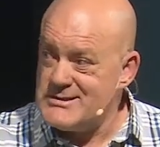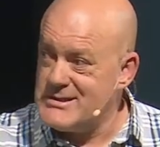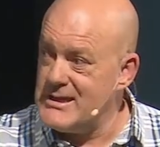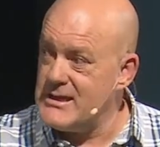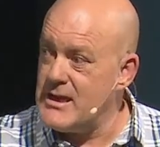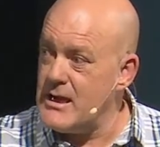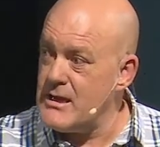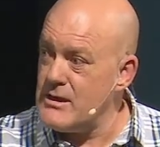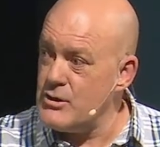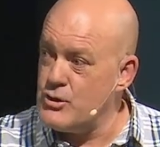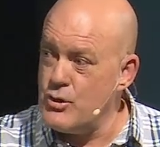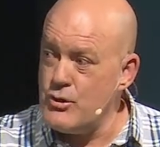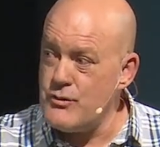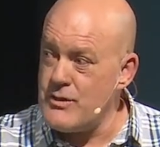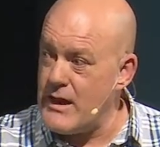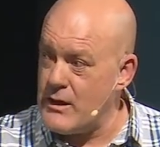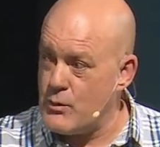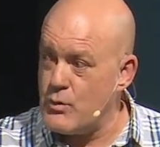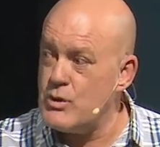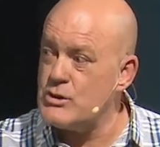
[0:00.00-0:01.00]
She didn't
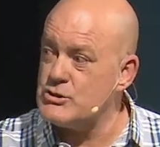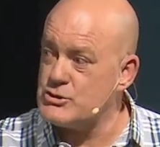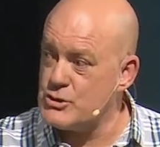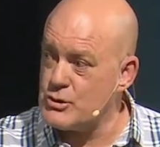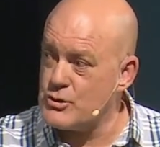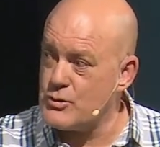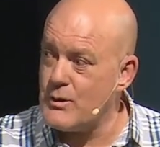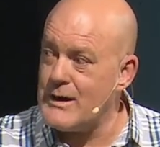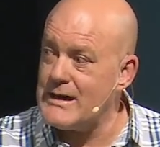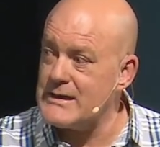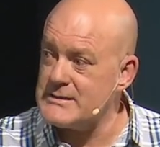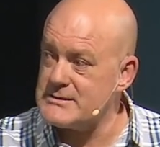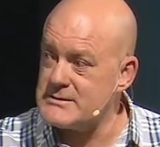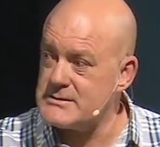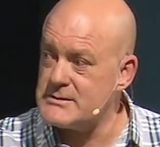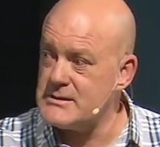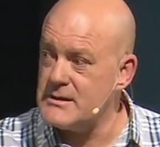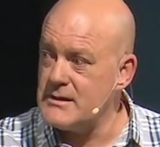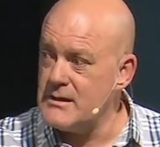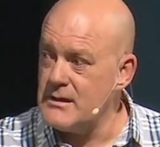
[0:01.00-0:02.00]
do that once or
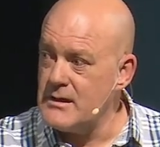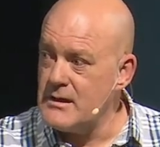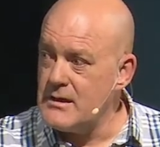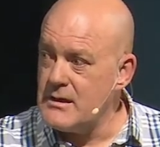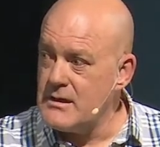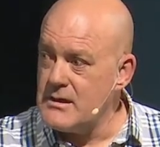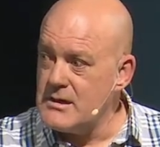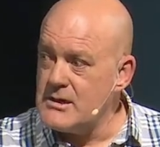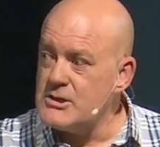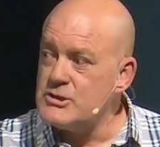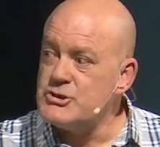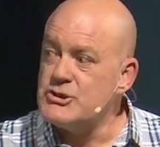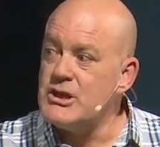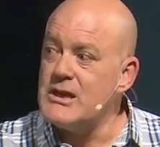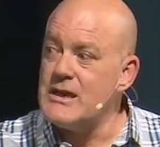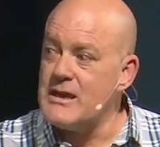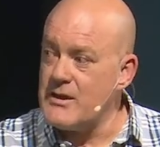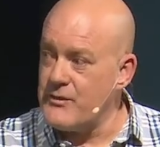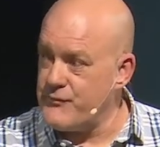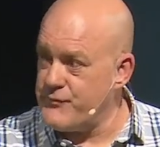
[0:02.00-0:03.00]
twice,
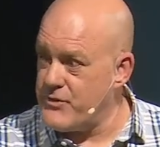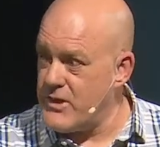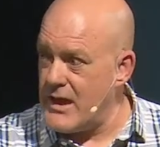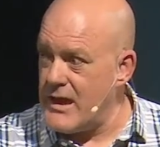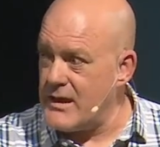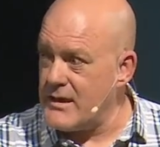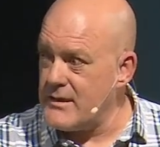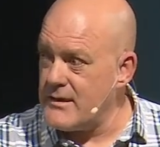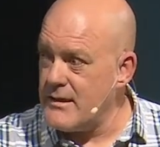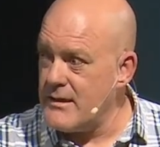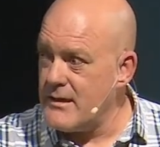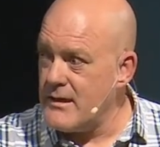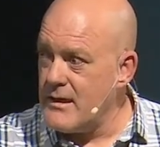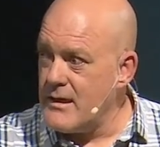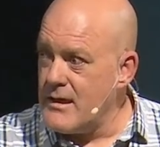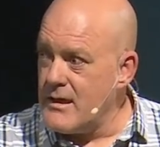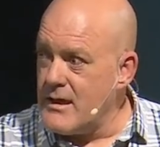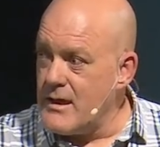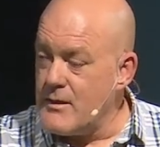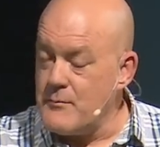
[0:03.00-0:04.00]
she lived that.
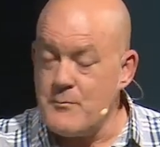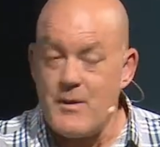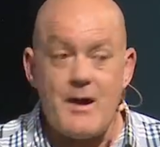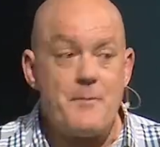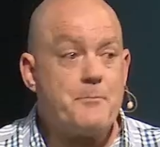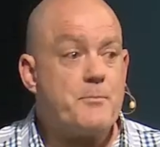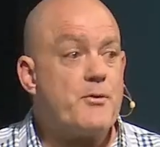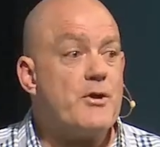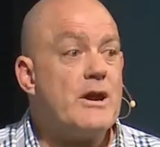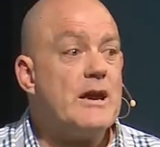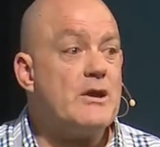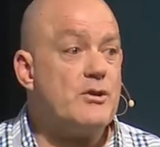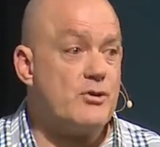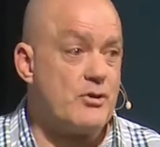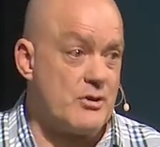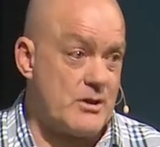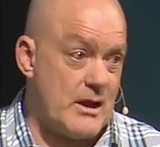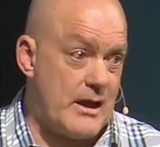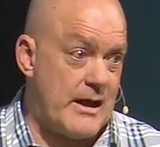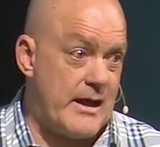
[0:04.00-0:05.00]
And my prayer
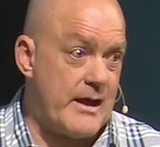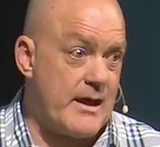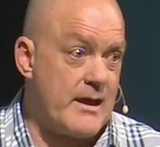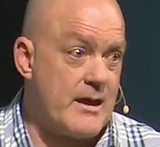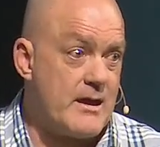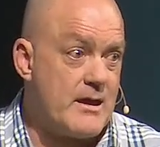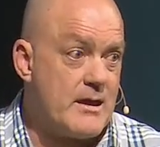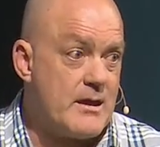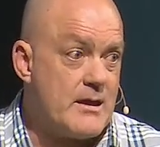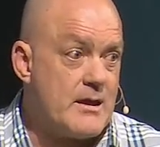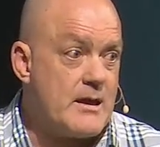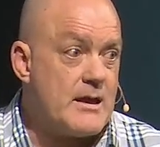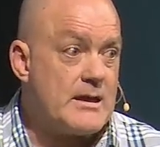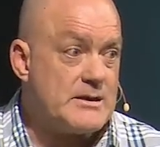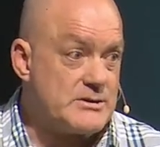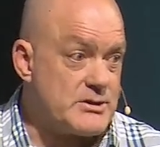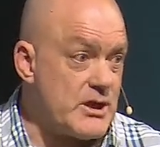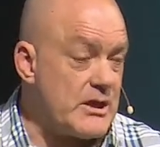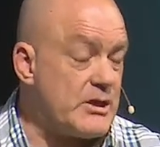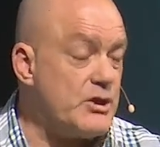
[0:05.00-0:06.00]
today
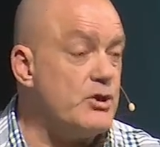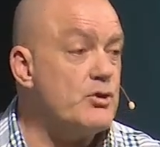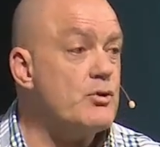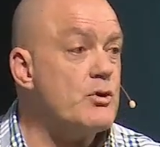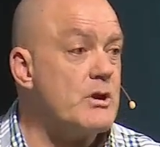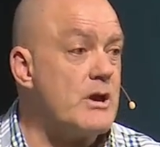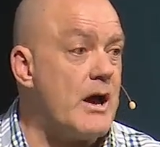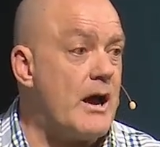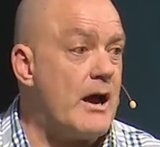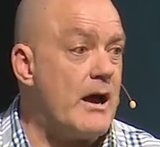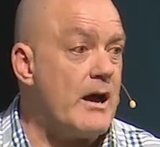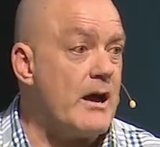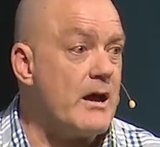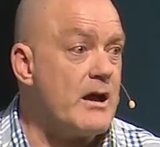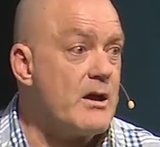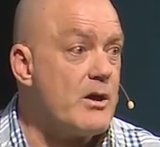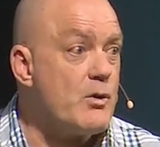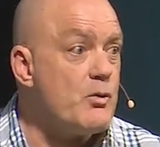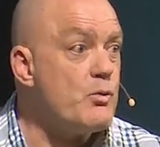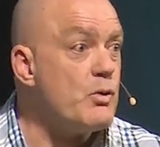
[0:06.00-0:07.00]
is that you and I
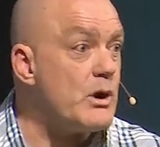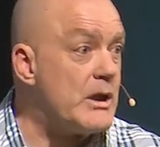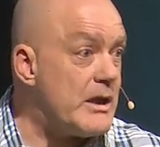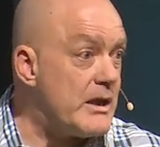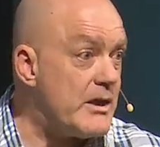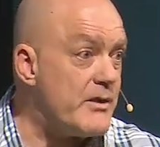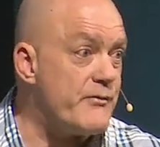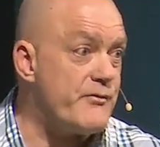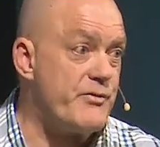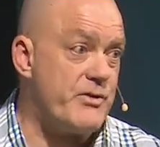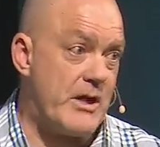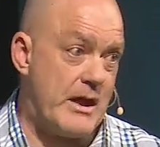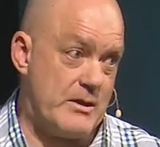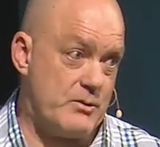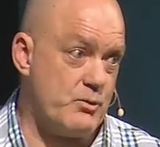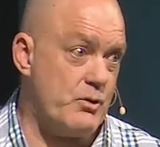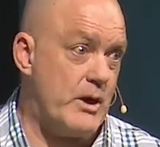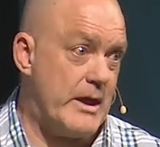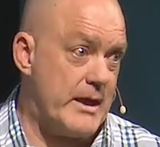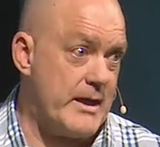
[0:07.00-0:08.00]
will live
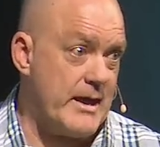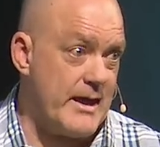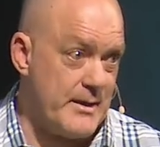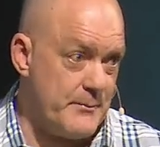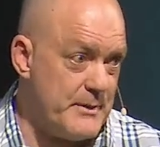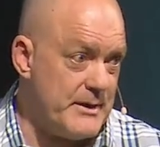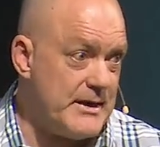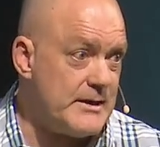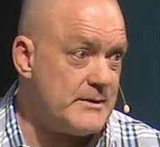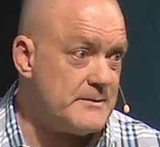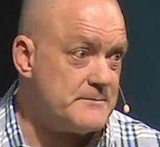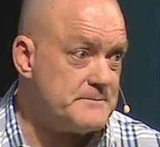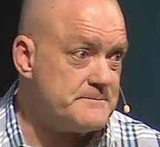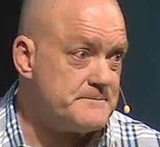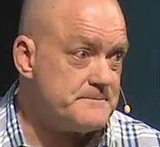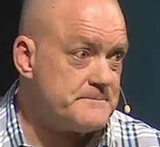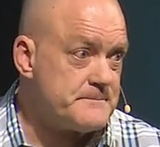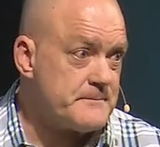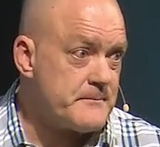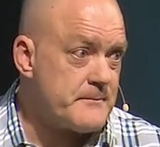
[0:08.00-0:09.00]
that way. Amen.
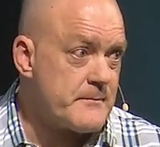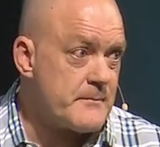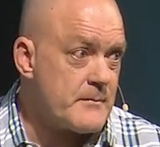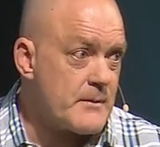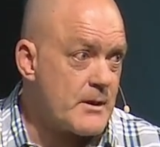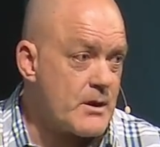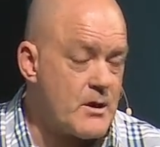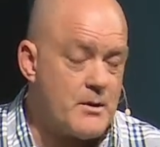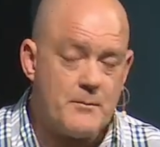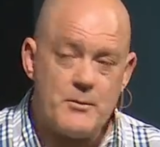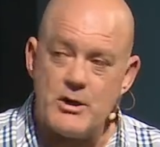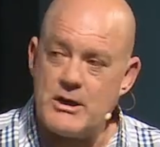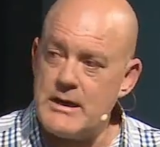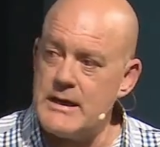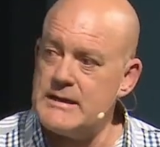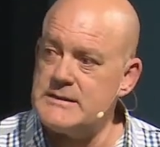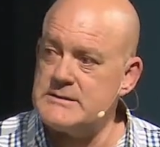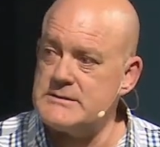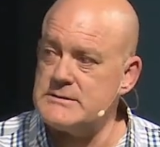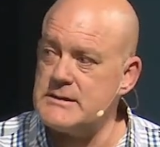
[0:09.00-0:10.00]
Come
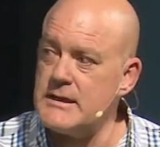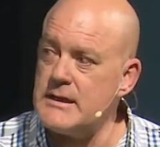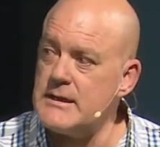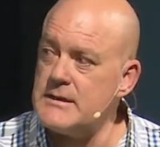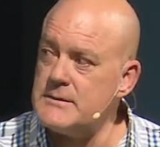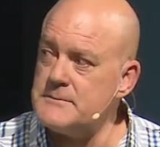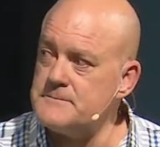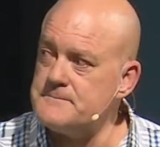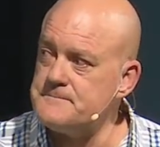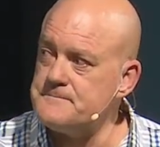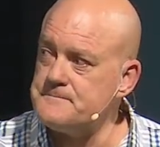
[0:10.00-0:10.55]
on, let's stand.